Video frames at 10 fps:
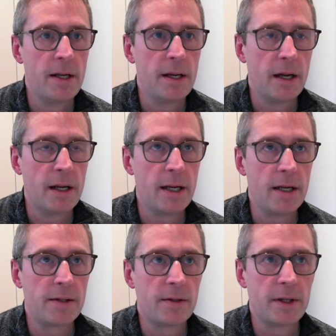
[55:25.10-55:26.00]

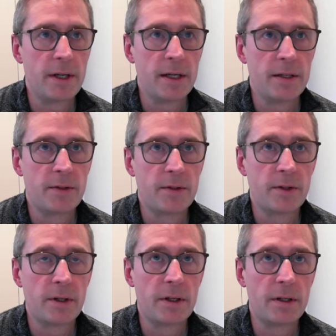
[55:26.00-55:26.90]
It
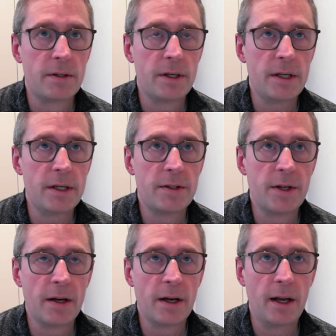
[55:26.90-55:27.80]
is
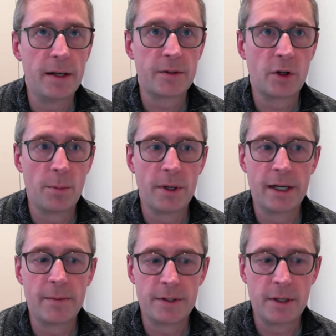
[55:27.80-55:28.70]
done less
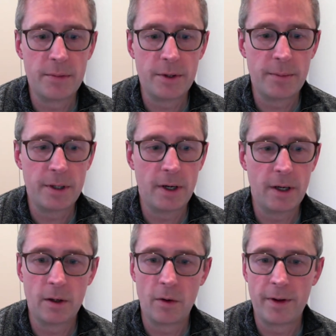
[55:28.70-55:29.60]
commonly with timber at the moment. A
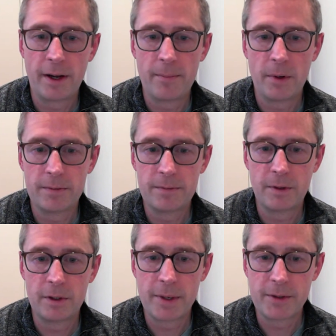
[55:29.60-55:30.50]
lot of our
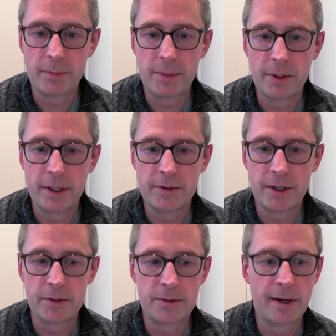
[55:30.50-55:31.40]
volumetric buildings
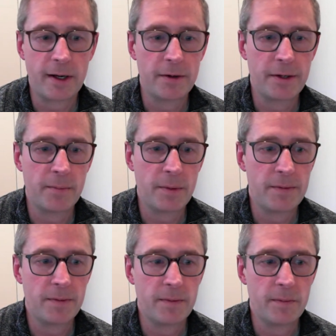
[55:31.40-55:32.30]
in Australia are done
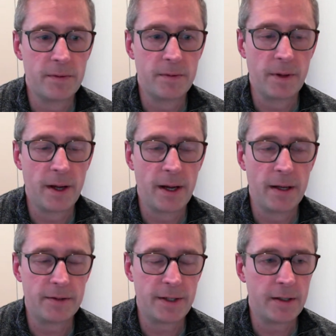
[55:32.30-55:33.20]
with
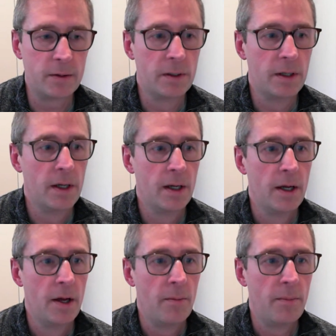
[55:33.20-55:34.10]
steel,
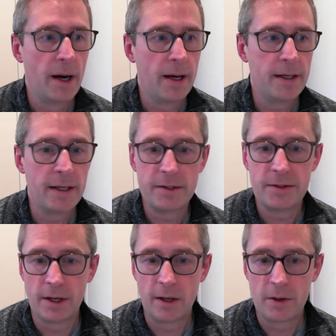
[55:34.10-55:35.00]
but it is
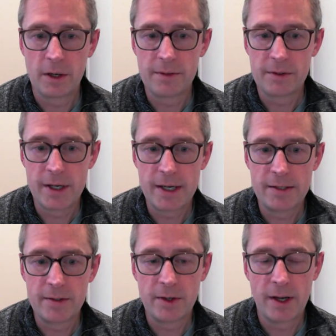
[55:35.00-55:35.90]
done a lot
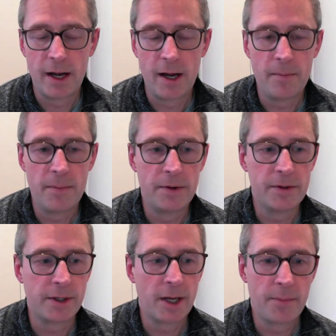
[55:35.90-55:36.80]
overseas. There
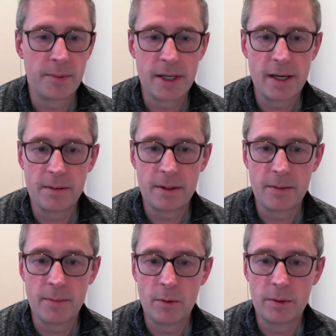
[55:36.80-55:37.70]
is a company
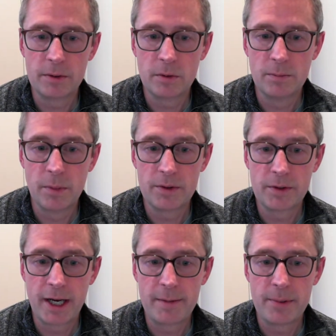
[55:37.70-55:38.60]
in Melbourne called
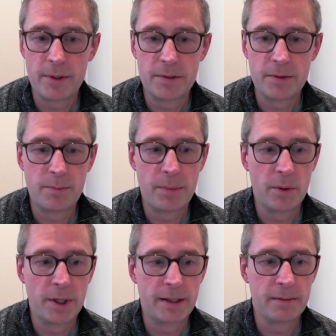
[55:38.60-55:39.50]
Modscape who's
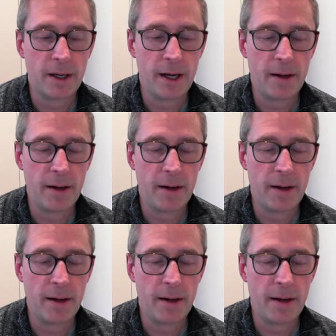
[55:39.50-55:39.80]
building